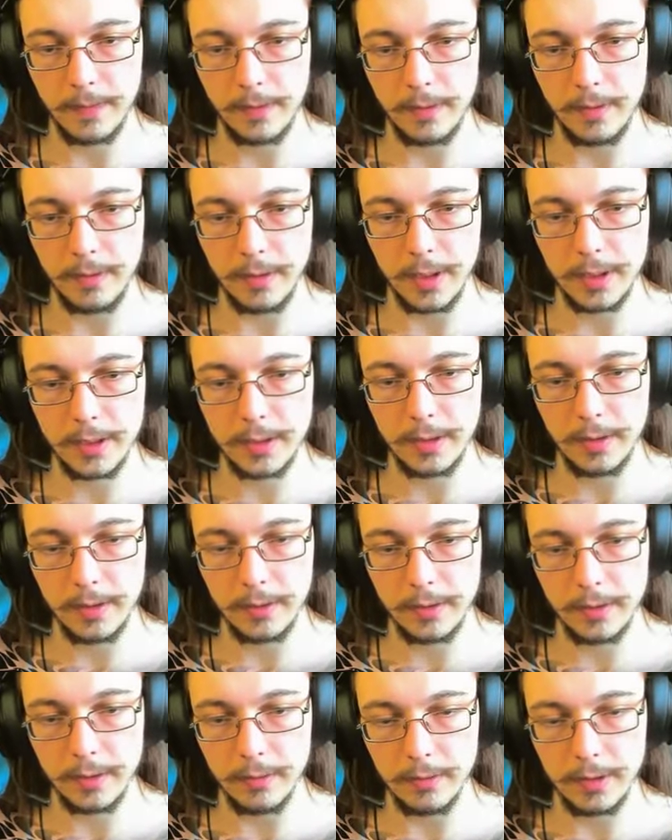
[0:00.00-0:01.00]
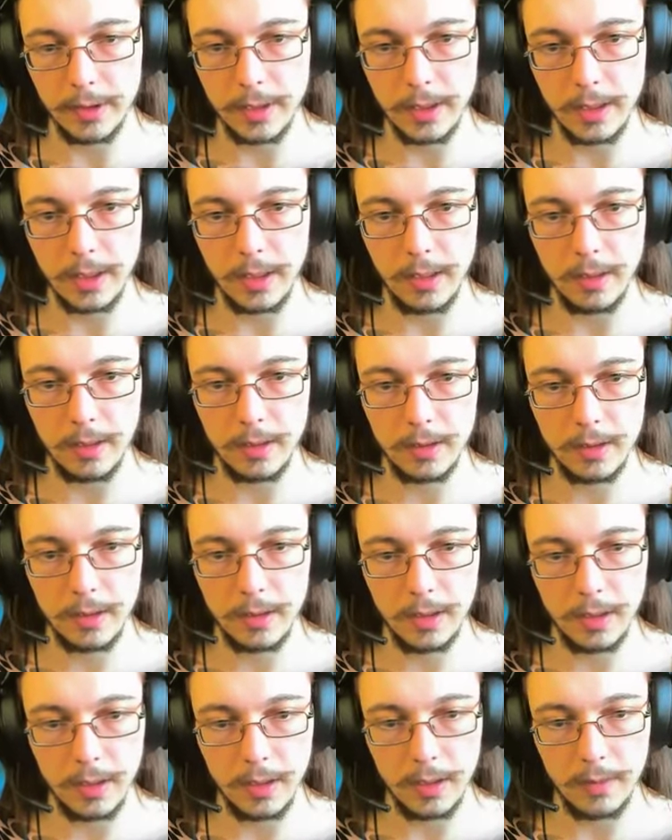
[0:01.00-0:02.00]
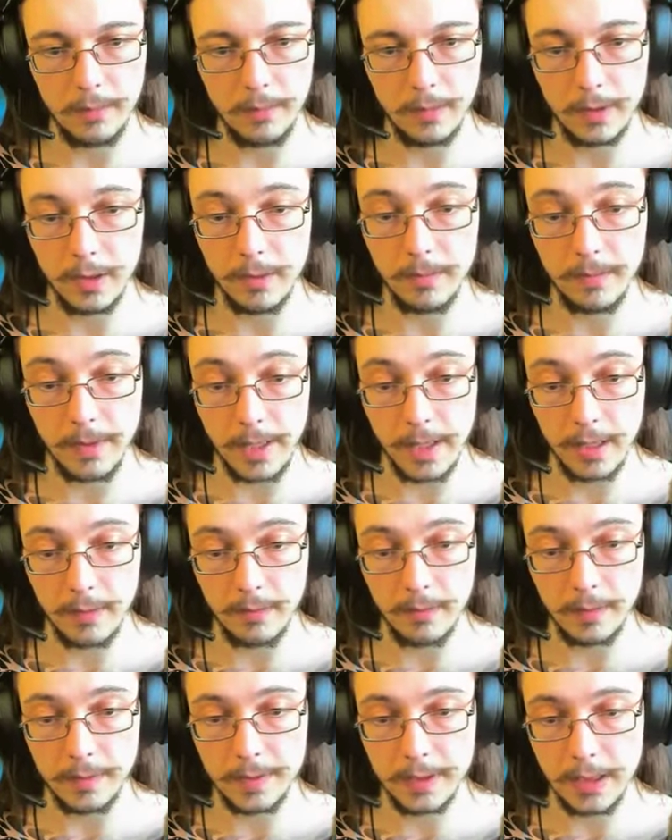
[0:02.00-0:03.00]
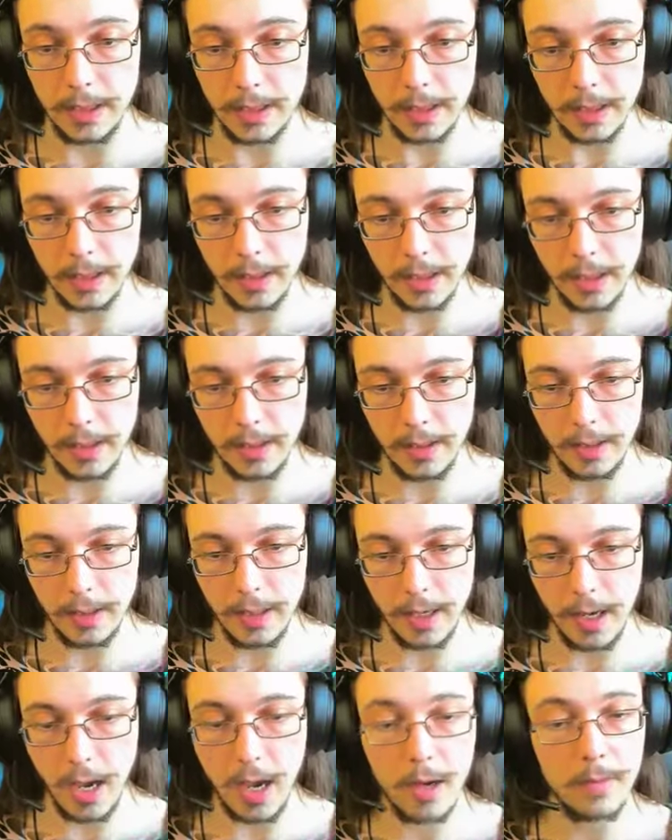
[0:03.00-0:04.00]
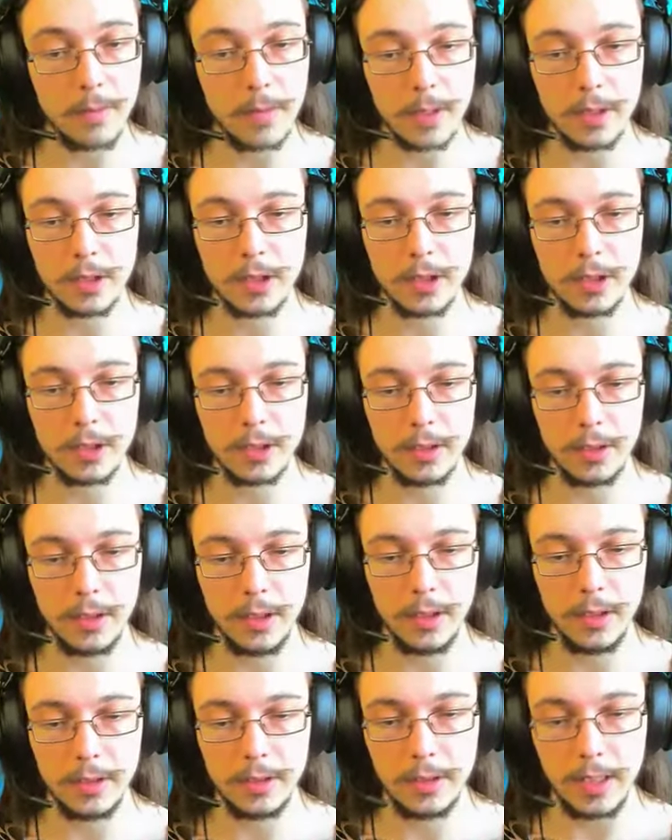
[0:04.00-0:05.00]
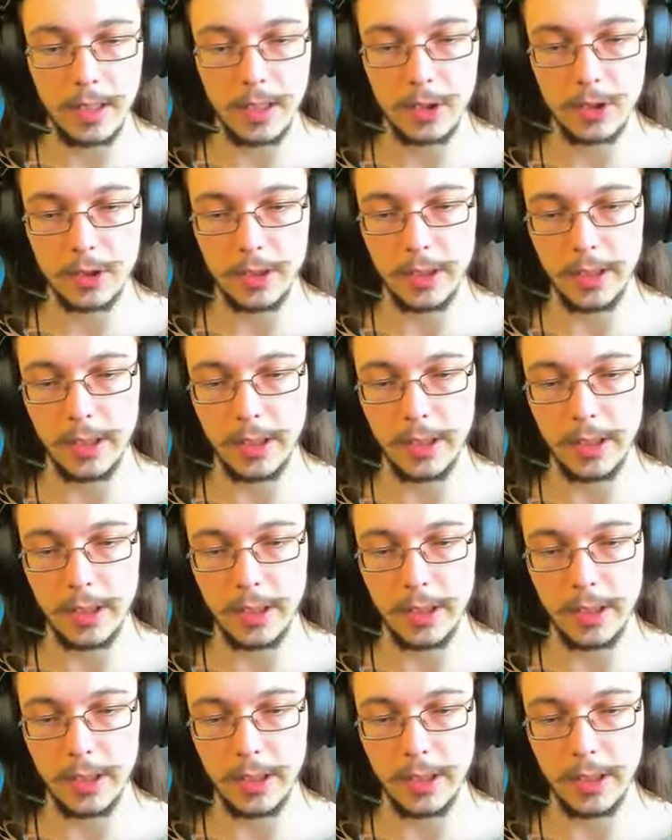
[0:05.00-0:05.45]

the rest of the stone that I can, and then we'll come back and we'll see how much is actually